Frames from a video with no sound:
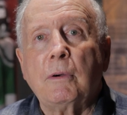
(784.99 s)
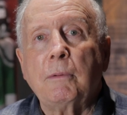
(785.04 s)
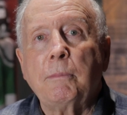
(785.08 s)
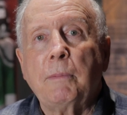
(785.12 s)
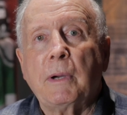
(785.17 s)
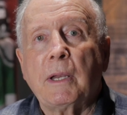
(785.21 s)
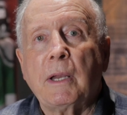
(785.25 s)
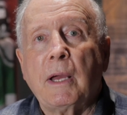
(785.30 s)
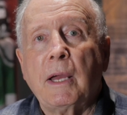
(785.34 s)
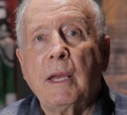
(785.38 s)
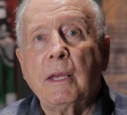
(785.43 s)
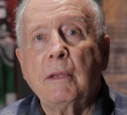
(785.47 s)

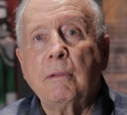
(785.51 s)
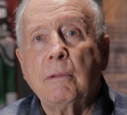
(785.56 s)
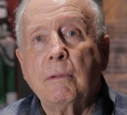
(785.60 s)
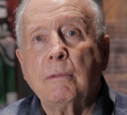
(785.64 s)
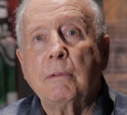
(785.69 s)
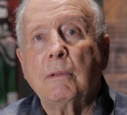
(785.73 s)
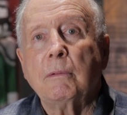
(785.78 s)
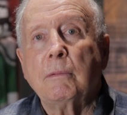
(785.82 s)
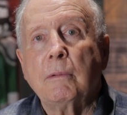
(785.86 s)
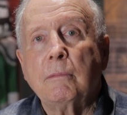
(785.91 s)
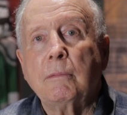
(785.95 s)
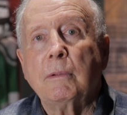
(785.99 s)
but
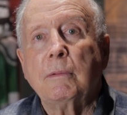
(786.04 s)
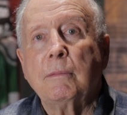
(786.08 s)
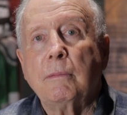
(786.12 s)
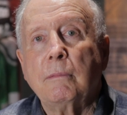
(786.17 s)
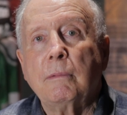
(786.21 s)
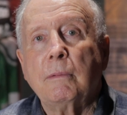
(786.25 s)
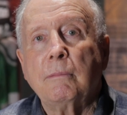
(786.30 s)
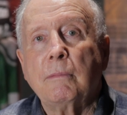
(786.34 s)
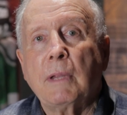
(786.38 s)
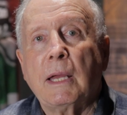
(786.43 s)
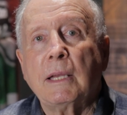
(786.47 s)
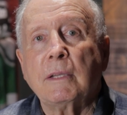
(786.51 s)

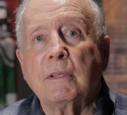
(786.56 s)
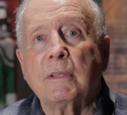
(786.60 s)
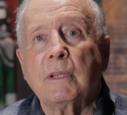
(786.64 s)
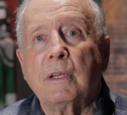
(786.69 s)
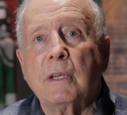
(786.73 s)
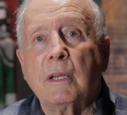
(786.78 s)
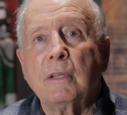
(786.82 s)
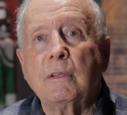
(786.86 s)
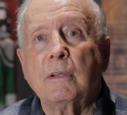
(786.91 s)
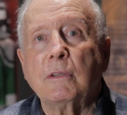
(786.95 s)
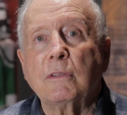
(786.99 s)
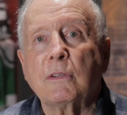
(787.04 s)
that's
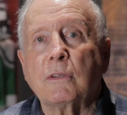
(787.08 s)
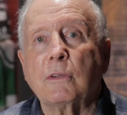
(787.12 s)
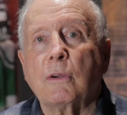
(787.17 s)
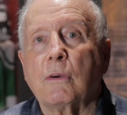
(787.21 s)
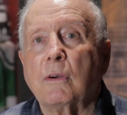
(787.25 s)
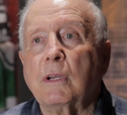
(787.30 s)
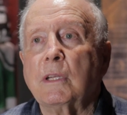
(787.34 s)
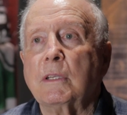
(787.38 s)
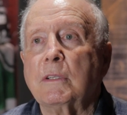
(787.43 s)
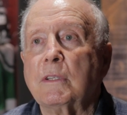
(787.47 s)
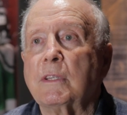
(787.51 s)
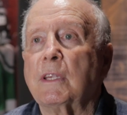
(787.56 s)
another
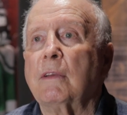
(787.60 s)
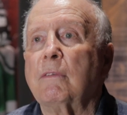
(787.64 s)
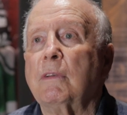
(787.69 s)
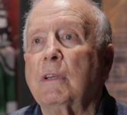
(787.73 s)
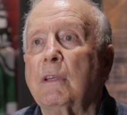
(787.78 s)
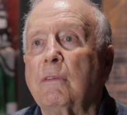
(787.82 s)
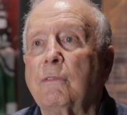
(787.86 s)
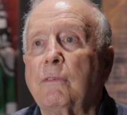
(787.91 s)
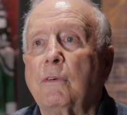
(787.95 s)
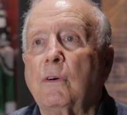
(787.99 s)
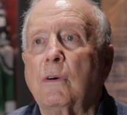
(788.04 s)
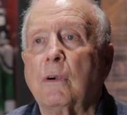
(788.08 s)
story in
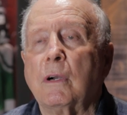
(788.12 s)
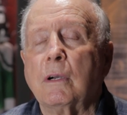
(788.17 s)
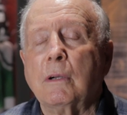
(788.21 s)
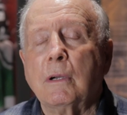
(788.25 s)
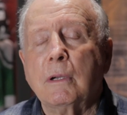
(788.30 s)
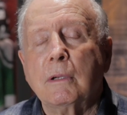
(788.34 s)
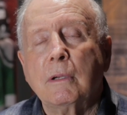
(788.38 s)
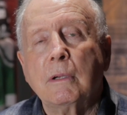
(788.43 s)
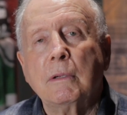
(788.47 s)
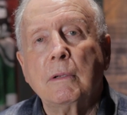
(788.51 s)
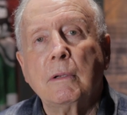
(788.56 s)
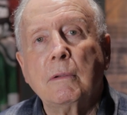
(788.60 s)
74.
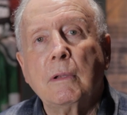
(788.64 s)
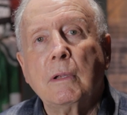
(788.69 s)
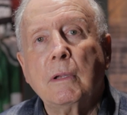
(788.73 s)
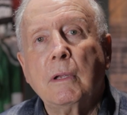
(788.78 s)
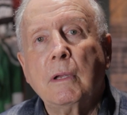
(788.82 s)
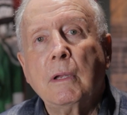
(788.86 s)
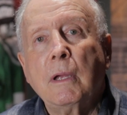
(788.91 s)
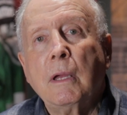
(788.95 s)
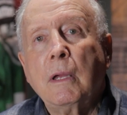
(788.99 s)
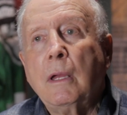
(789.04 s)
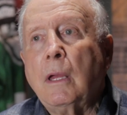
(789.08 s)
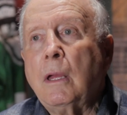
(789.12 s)

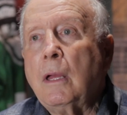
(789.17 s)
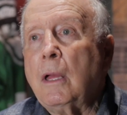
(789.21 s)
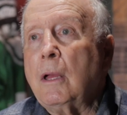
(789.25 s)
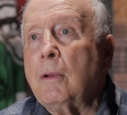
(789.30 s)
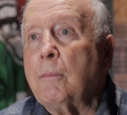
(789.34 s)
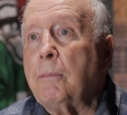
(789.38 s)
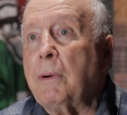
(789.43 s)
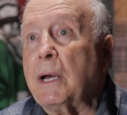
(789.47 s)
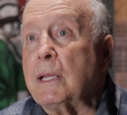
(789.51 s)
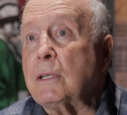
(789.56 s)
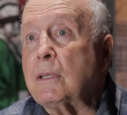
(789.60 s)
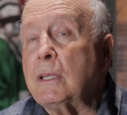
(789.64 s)

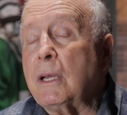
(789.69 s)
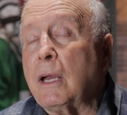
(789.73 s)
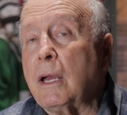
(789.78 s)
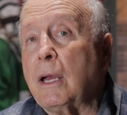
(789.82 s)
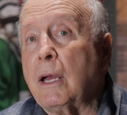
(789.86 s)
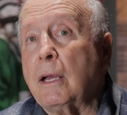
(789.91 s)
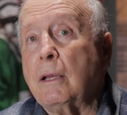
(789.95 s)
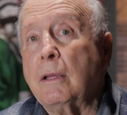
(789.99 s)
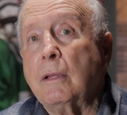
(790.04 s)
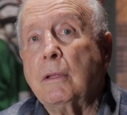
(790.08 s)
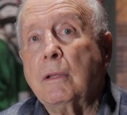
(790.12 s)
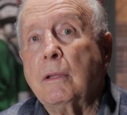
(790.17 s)
But
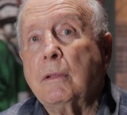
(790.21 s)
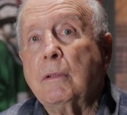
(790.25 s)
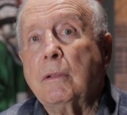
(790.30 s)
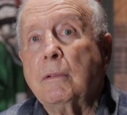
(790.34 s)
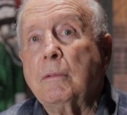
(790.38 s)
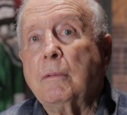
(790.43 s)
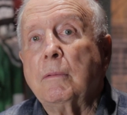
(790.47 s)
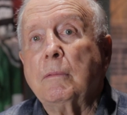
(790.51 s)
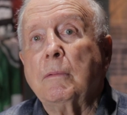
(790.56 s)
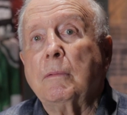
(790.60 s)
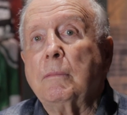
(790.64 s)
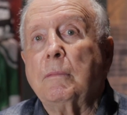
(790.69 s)

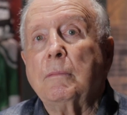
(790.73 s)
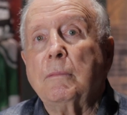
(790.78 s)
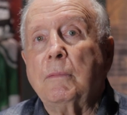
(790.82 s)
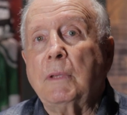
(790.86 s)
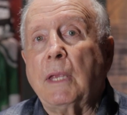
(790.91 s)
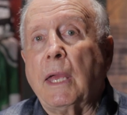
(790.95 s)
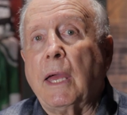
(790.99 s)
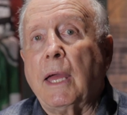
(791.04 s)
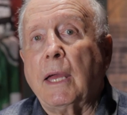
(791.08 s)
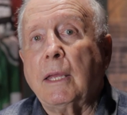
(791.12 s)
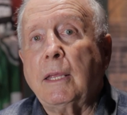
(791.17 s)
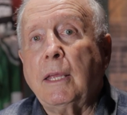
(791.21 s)

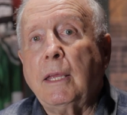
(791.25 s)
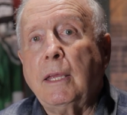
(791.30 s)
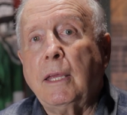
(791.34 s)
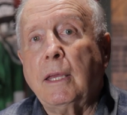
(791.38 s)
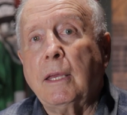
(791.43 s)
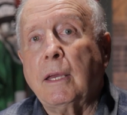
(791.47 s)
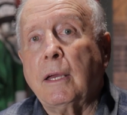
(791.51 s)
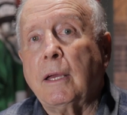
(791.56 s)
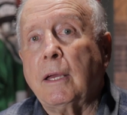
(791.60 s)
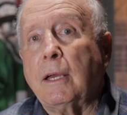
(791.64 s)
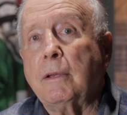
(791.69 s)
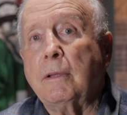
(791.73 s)

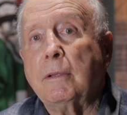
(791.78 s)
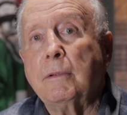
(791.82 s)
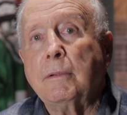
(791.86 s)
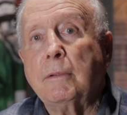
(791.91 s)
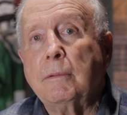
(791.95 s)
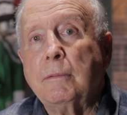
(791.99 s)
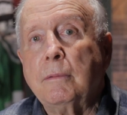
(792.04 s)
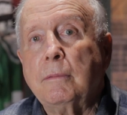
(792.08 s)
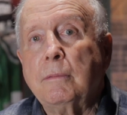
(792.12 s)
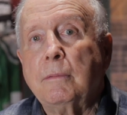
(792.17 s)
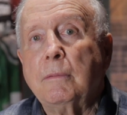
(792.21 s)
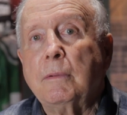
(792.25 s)
yeah,
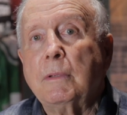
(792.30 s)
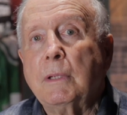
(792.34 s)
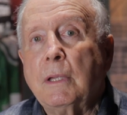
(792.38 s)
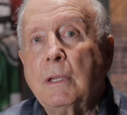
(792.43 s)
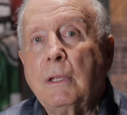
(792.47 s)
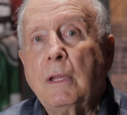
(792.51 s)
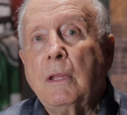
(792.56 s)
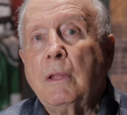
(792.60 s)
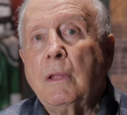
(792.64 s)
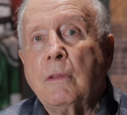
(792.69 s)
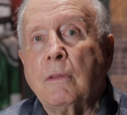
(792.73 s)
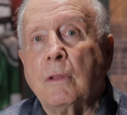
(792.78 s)

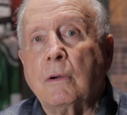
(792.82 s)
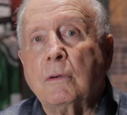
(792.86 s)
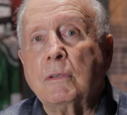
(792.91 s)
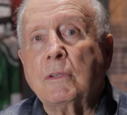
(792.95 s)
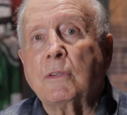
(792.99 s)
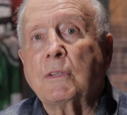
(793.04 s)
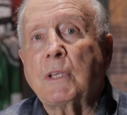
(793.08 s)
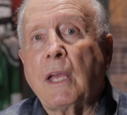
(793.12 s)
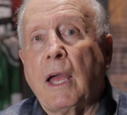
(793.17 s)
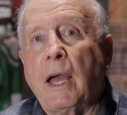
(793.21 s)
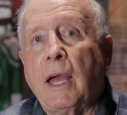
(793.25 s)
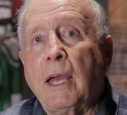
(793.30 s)
those
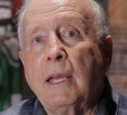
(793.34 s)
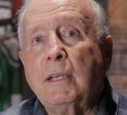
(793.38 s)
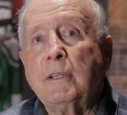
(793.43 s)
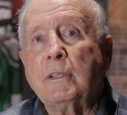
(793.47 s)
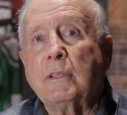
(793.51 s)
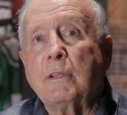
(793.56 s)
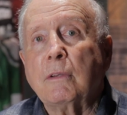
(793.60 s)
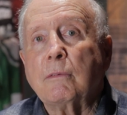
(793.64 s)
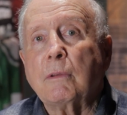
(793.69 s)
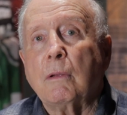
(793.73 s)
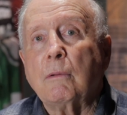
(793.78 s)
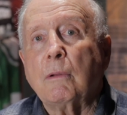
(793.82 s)
guys
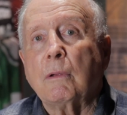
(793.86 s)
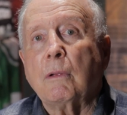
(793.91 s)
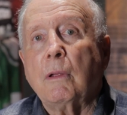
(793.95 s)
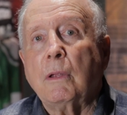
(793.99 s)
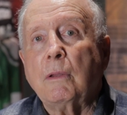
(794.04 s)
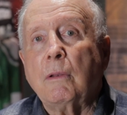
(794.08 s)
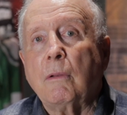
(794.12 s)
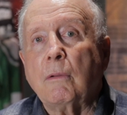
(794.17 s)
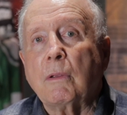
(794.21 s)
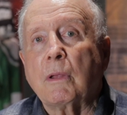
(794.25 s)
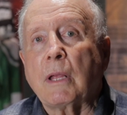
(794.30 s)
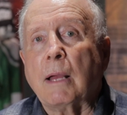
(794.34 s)

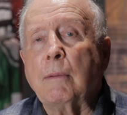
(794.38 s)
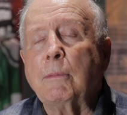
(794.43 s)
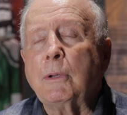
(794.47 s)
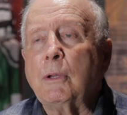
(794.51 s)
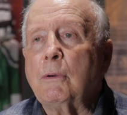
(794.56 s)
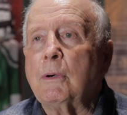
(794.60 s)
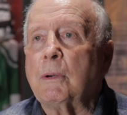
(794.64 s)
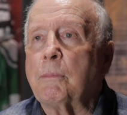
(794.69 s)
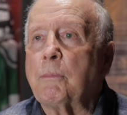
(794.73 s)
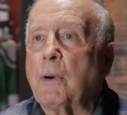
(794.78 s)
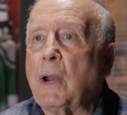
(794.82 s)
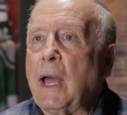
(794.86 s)
come to
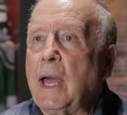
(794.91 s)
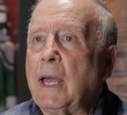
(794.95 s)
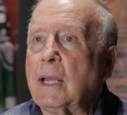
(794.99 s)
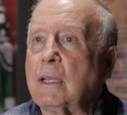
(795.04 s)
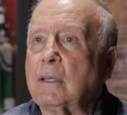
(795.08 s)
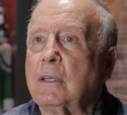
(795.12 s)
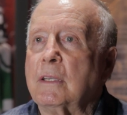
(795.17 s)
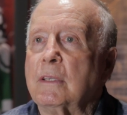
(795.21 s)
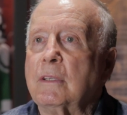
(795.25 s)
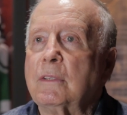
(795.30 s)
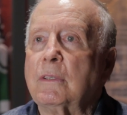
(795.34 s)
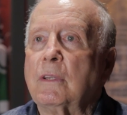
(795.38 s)
a
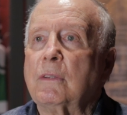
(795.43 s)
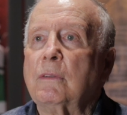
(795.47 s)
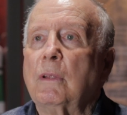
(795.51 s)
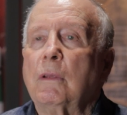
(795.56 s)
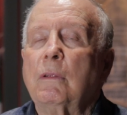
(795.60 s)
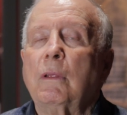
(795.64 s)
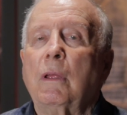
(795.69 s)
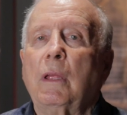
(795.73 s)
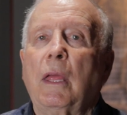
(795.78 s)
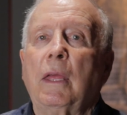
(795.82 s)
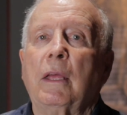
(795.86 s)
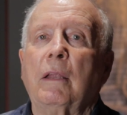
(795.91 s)
practice
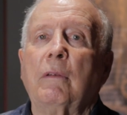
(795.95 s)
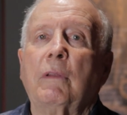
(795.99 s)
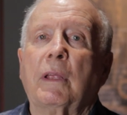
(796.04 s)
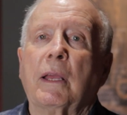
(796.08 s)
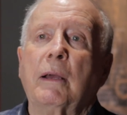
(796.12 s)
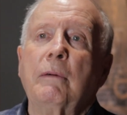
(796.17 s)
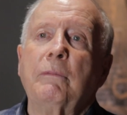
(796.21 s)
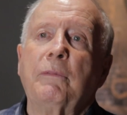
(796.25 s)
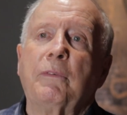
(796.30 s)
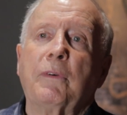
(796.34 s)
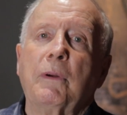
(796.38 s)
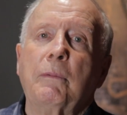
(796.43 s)
and
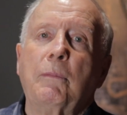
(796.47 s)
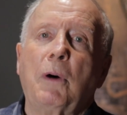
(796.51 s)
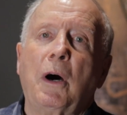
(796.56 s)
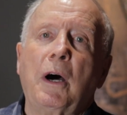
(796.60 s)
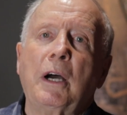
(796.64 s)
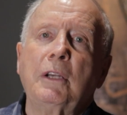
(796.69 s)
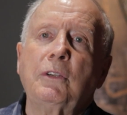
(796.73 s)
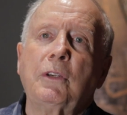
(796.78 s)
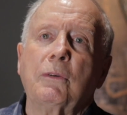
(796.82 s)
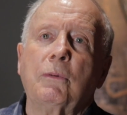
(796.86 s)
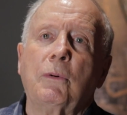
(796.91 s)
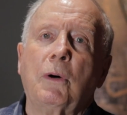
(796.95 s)
come from
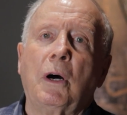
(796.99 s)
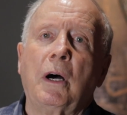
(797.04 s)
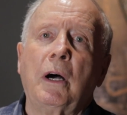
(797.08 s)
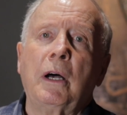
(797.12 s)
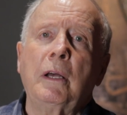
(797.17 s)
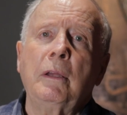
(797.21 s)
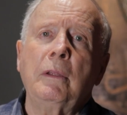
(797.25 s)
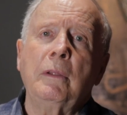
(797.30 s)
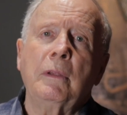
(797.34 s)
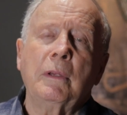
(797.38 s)
Oshawa